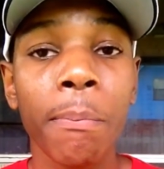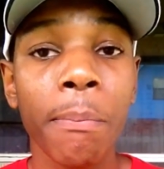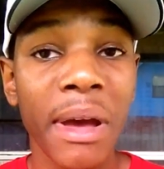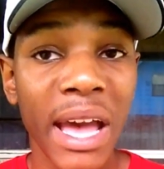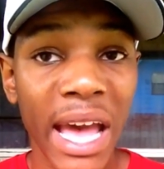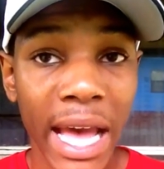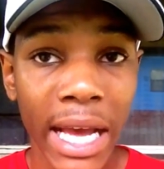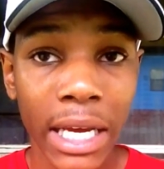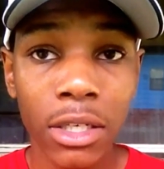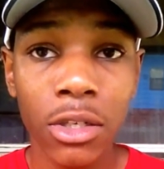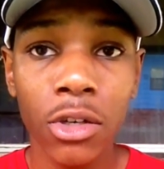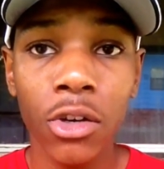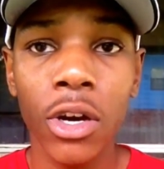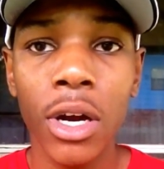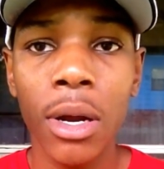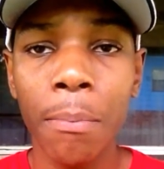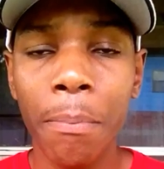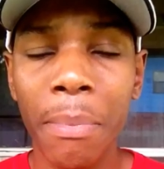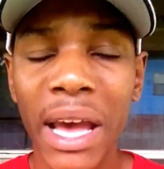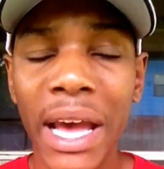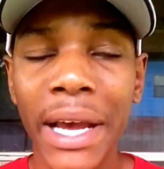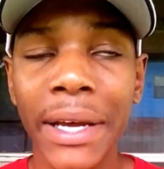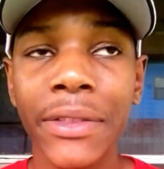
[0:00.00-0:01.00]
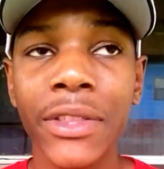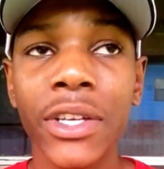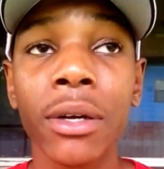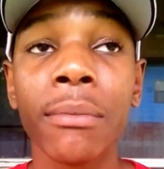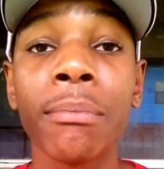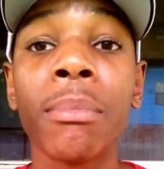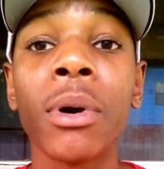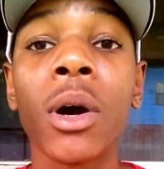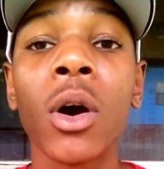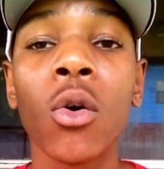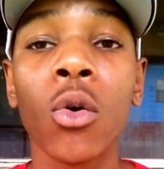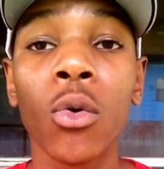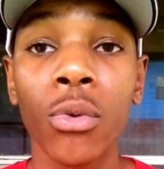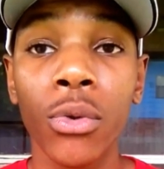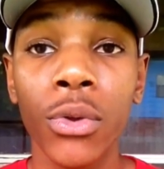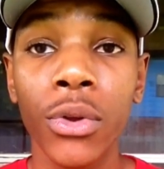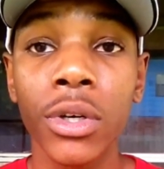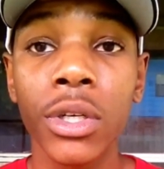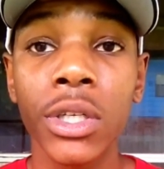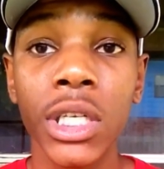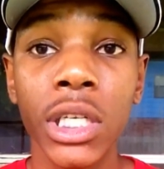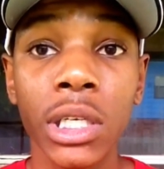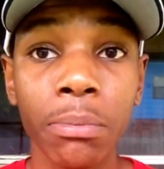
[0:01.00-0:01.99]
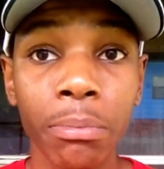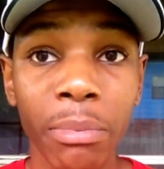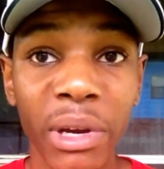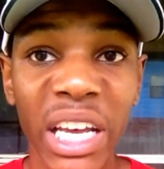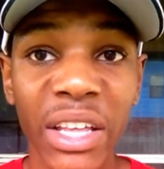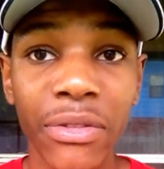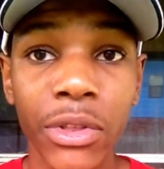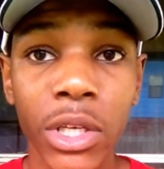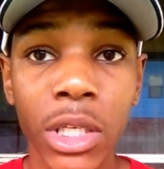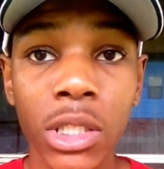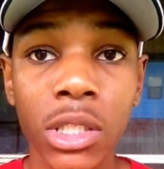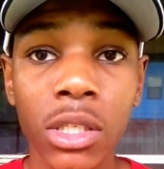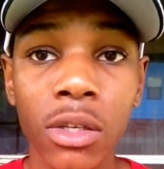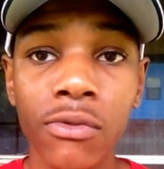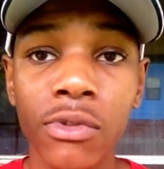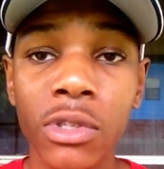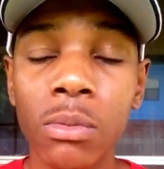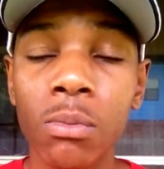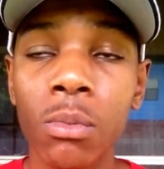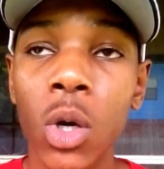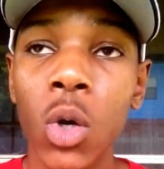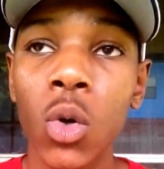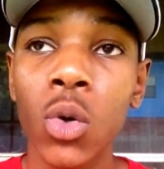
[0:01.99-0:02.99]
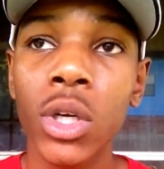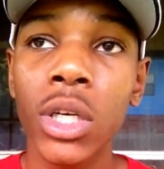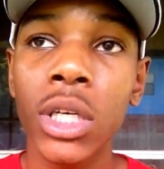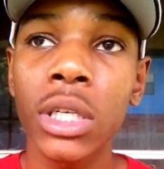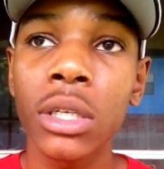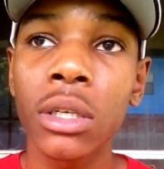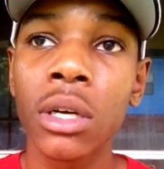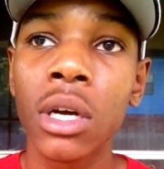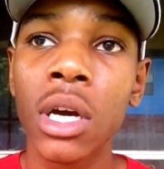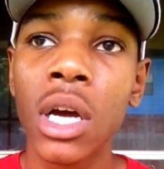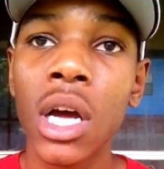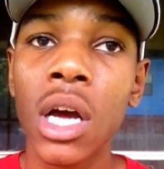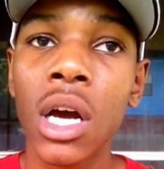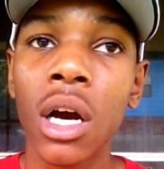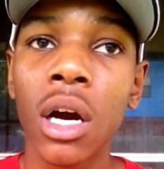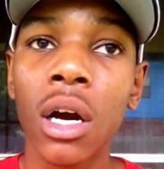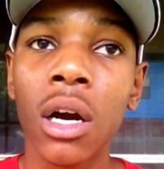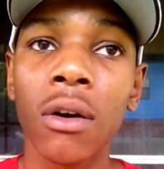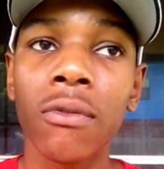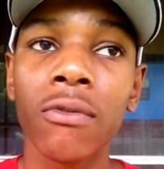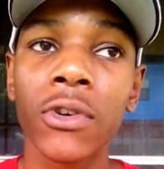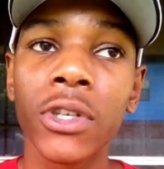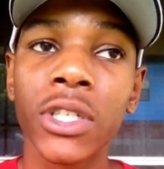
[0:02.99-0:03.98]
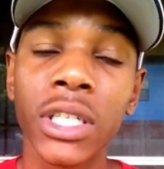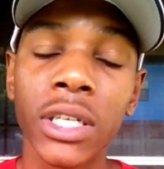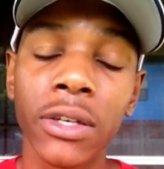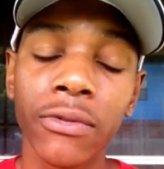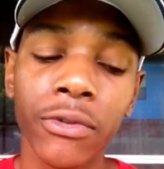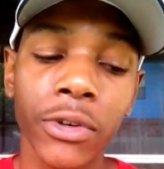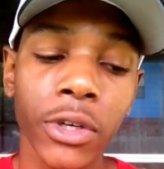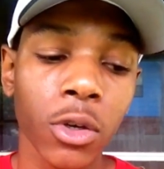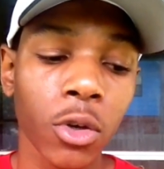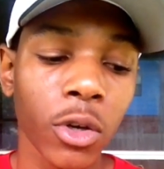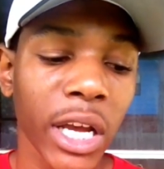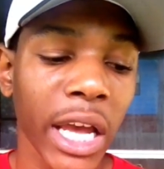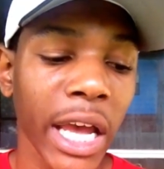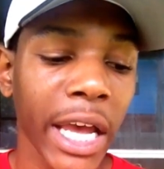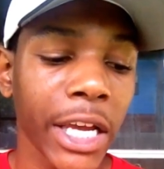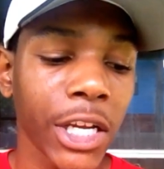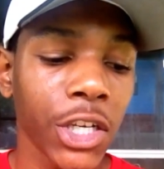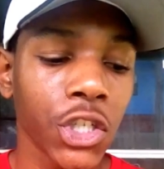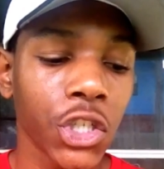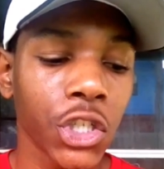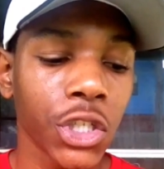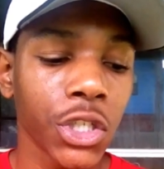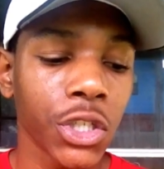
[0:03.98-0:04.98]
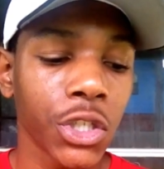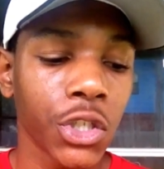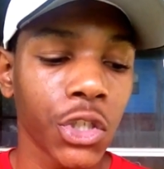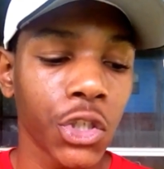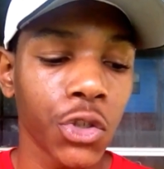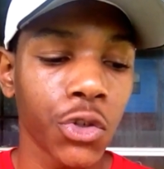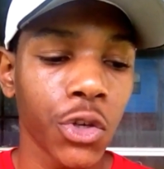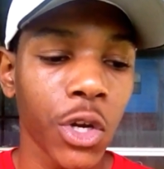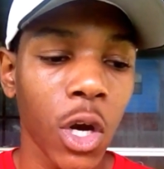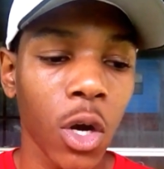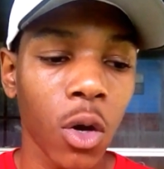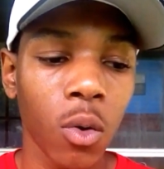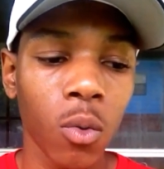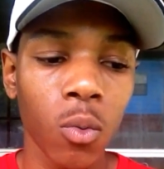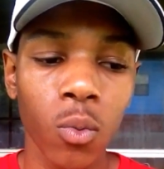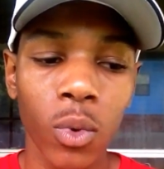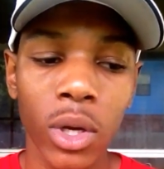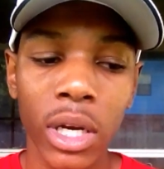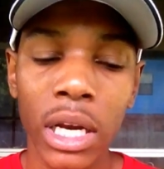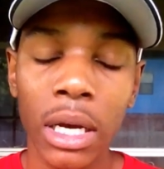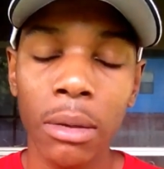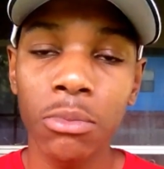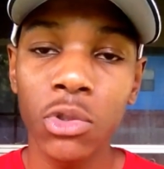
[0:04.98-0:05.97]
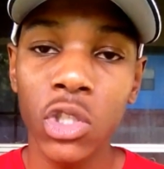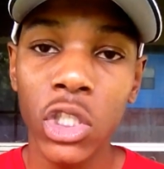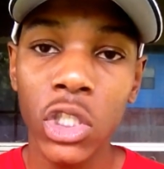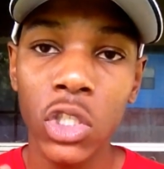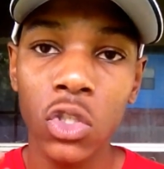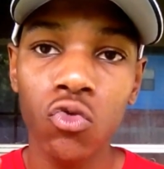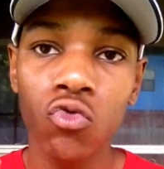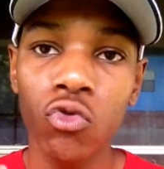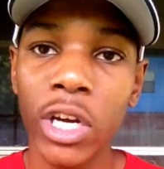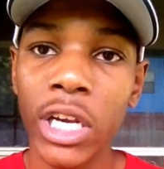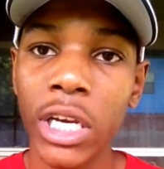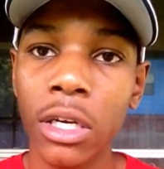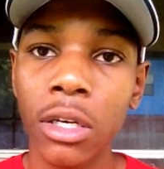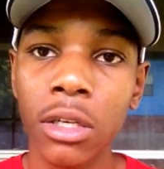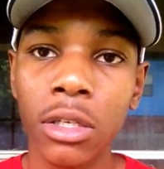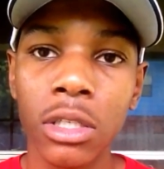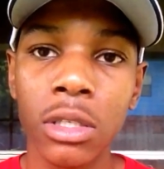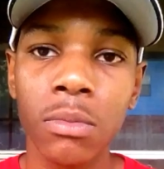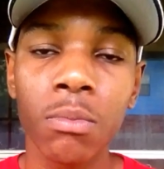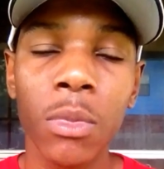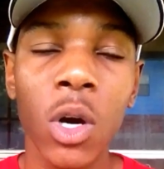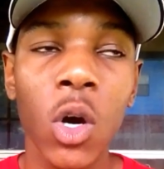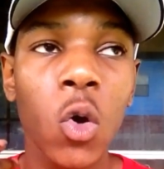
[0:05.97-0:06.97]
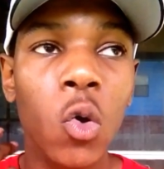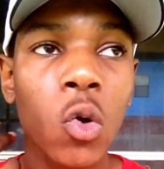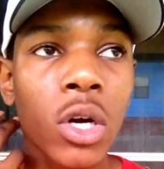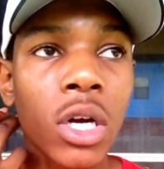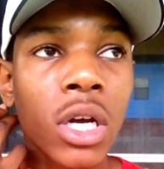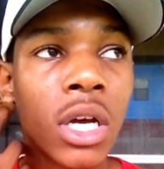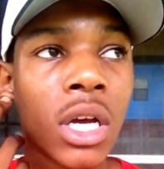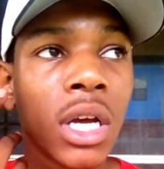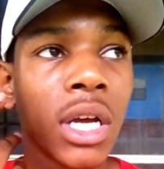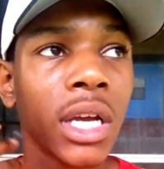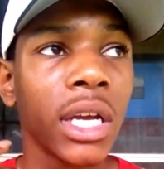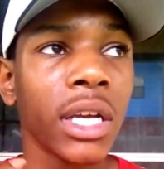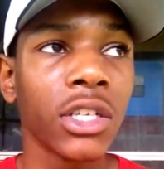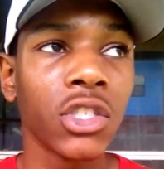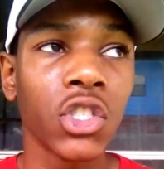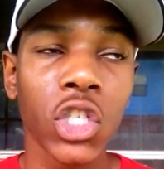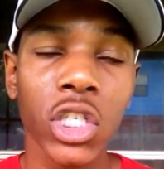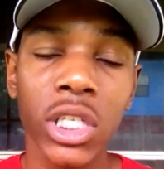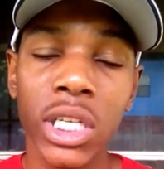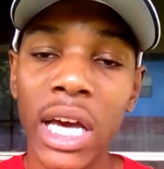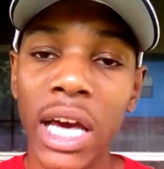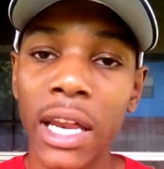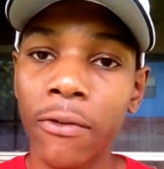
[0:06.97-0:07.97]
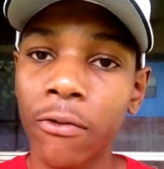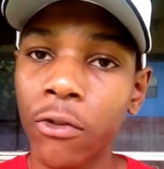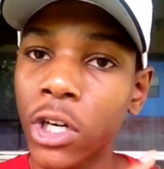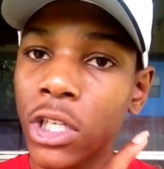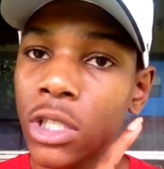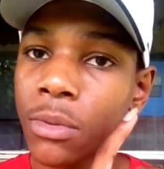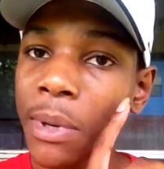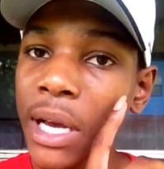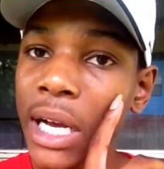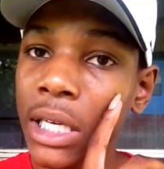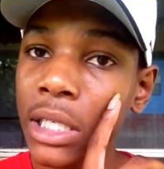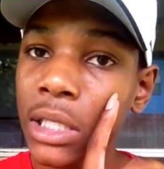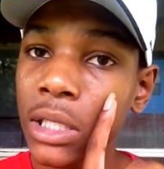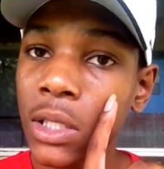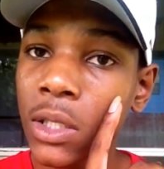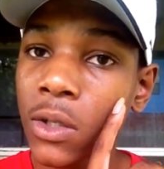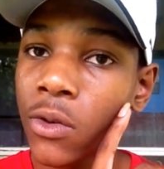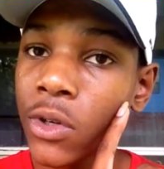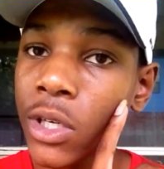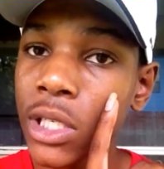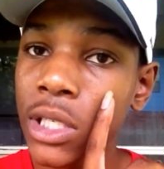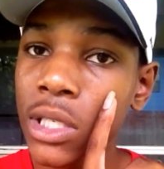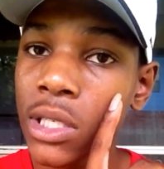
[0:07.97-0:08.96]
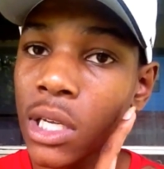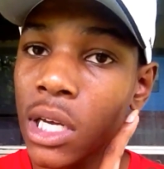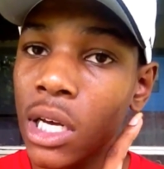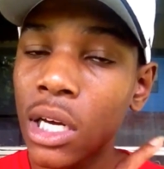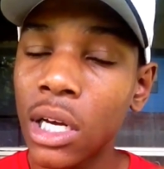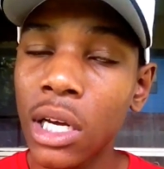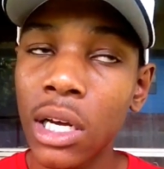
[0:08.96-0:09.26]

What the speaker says: Packed or unpacked, they're both good methods of smoking for different occasions. When I'm just ready to smoke, I just got a fresh pack of cigarettes.